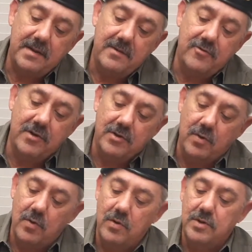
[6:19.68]
drilled
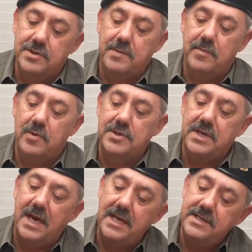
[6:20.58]
holes on both
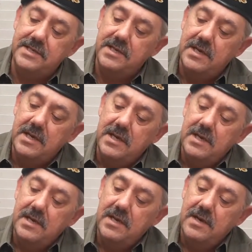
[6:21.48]
sides,
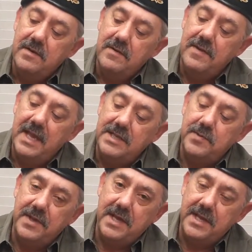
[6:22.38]
and that's
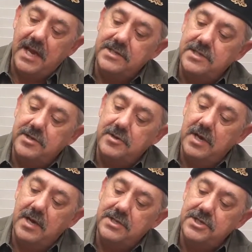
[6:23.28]
where they attached
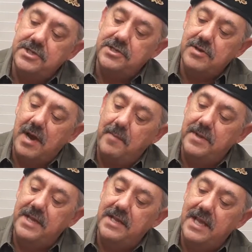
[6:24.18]
the chin strap. But
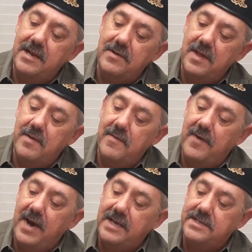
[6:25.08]
then later they
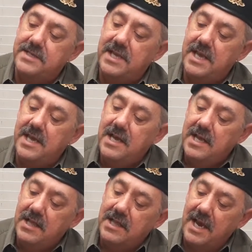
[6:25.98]
revised the
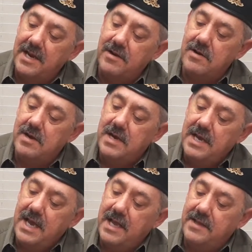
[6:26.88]
liner,
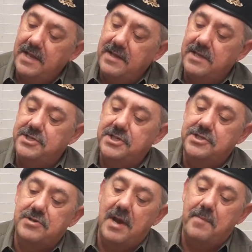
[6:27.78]
and then the chin
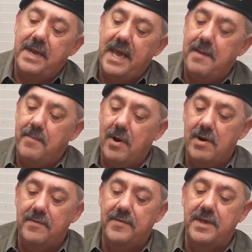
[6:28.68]
strap became part
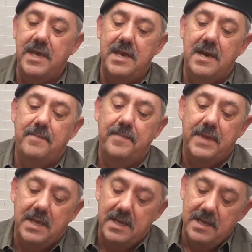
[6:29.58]
of the
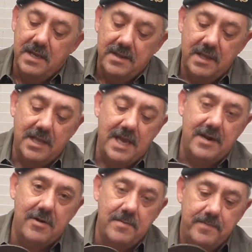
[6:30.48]

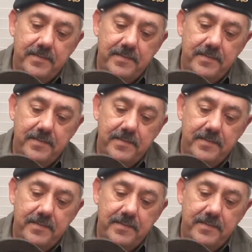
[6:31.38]
liner